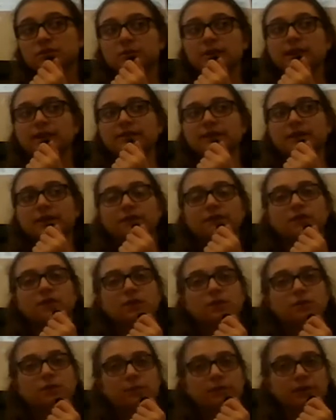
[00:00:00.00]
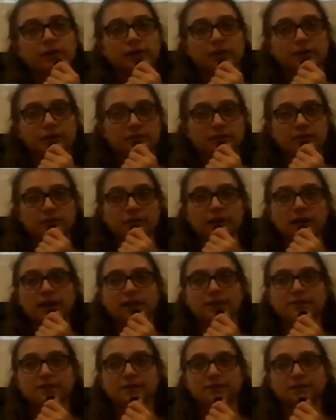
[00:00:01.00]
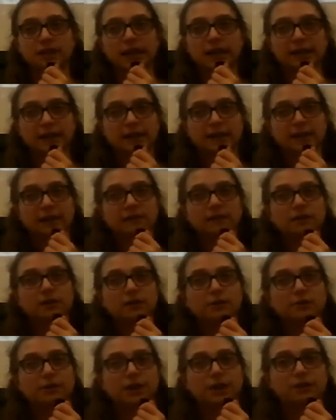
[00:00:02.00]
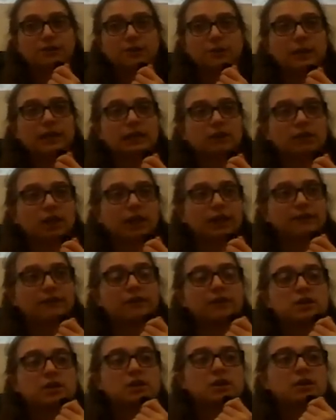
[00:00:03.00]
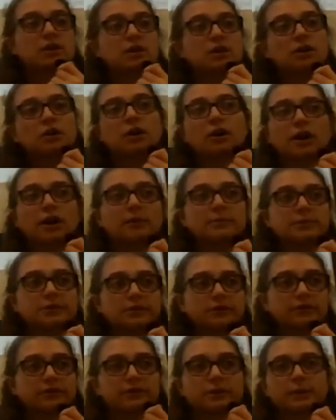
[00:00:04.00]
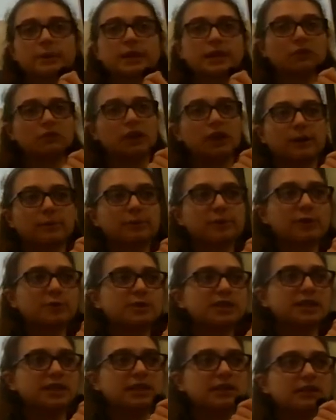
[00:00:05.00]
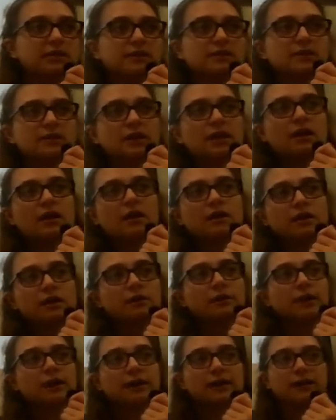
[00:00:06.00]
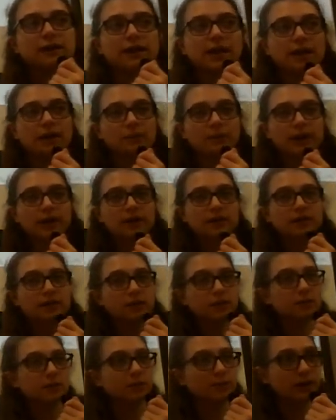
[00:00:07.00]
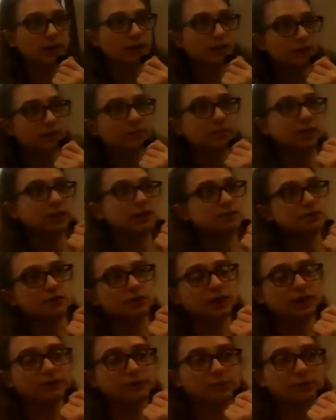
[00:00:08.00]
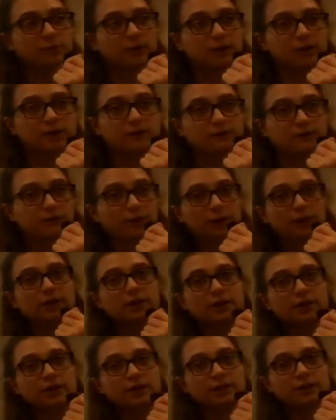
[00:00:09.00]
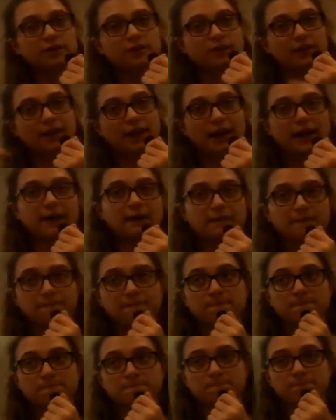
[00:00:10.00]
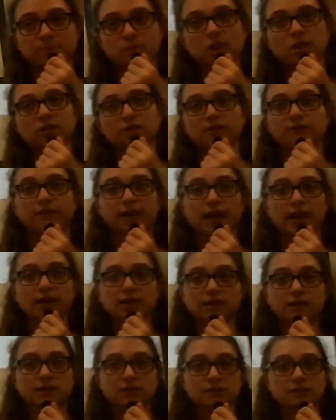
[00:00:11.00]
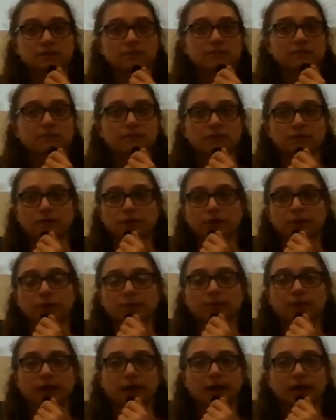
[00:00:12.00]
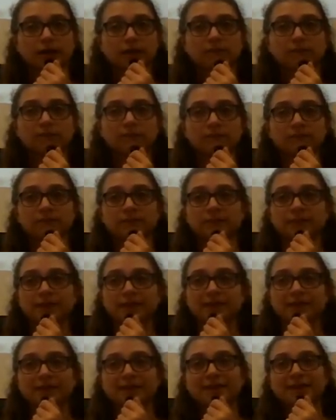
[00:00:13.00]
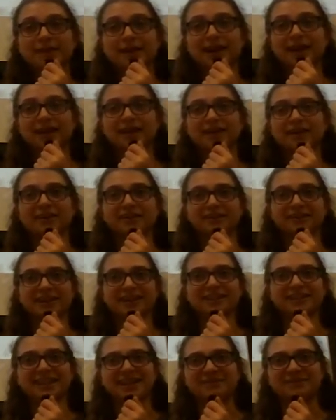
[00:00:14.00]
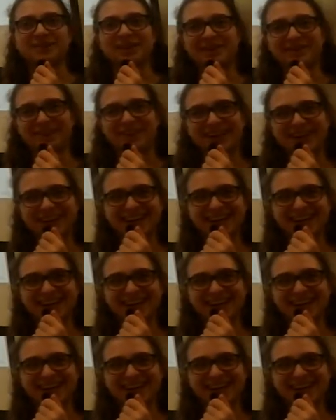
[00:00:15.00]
even if you are, dieting, and you think if you eat a lot of carbs or if you eat a lot of proteins, you're not going to gain weight, you will, because your liver will convert that into fats for your body. I know, right? Damn liver.